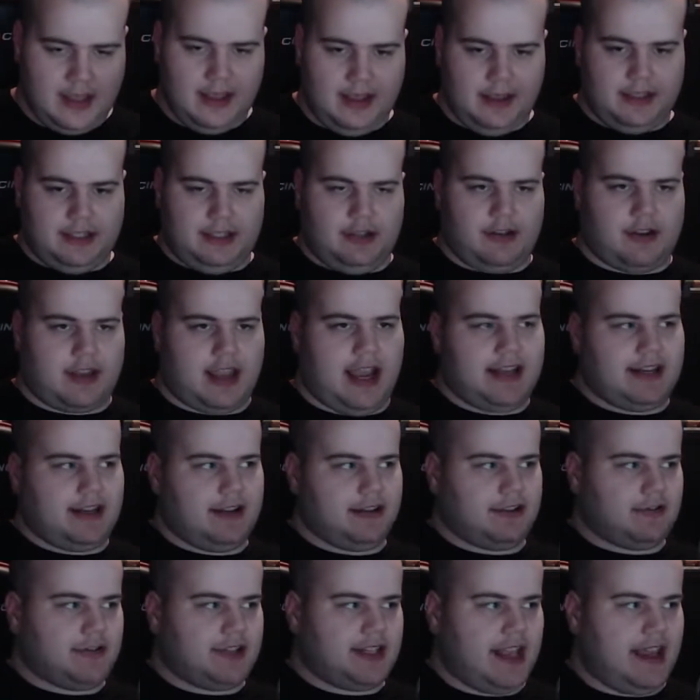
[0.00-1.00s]
you'll kind of
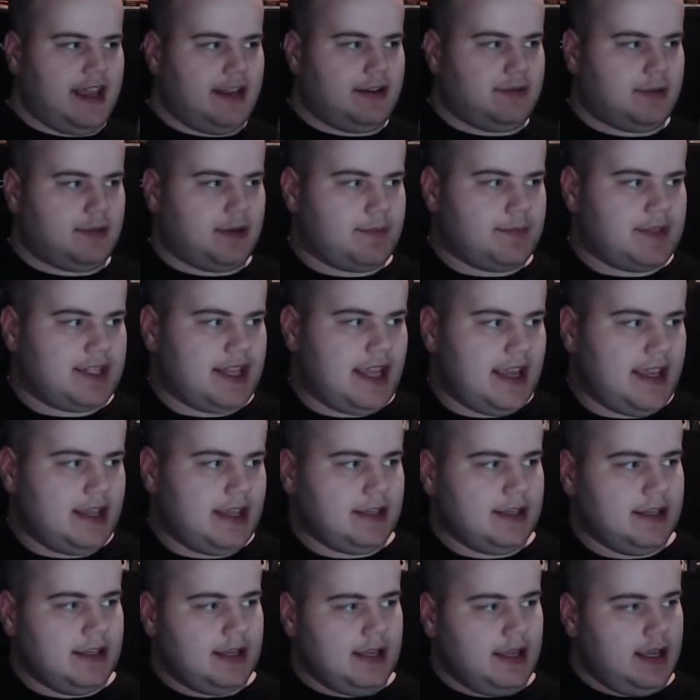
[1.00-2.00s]
understand what I'm saying.
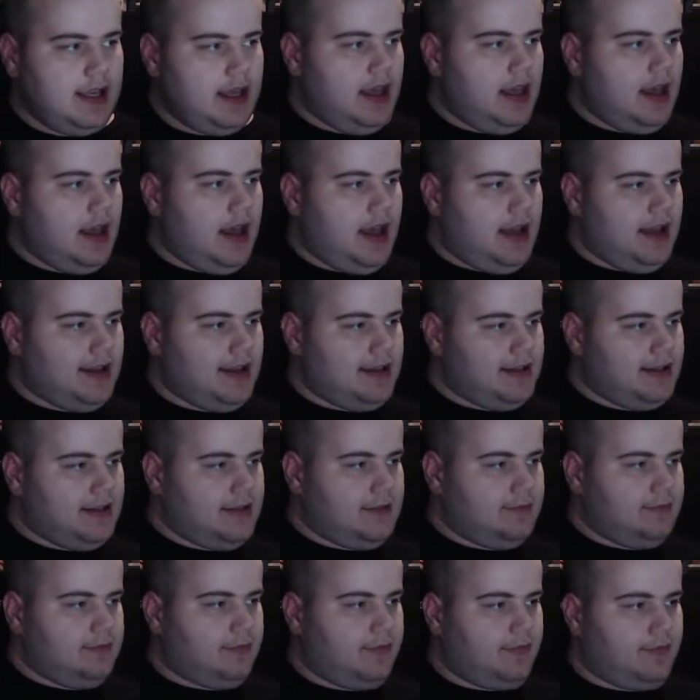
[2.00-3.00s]

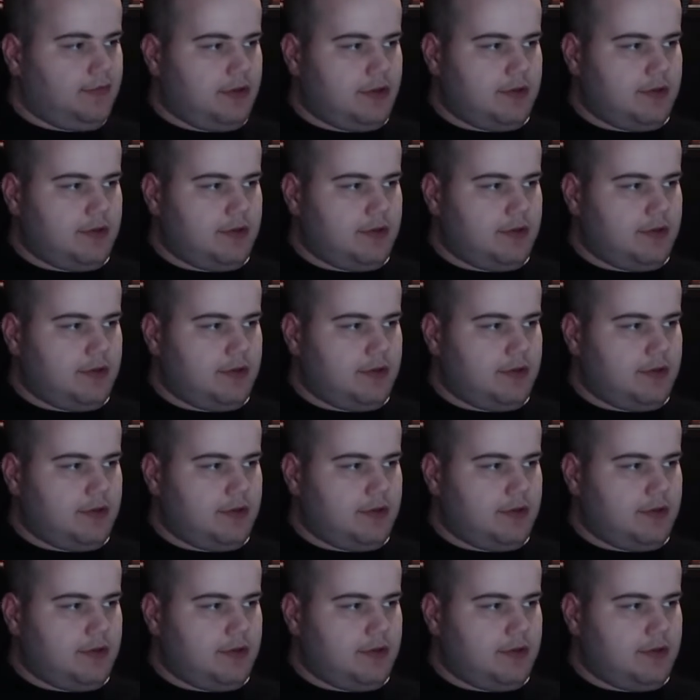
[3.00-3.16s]
For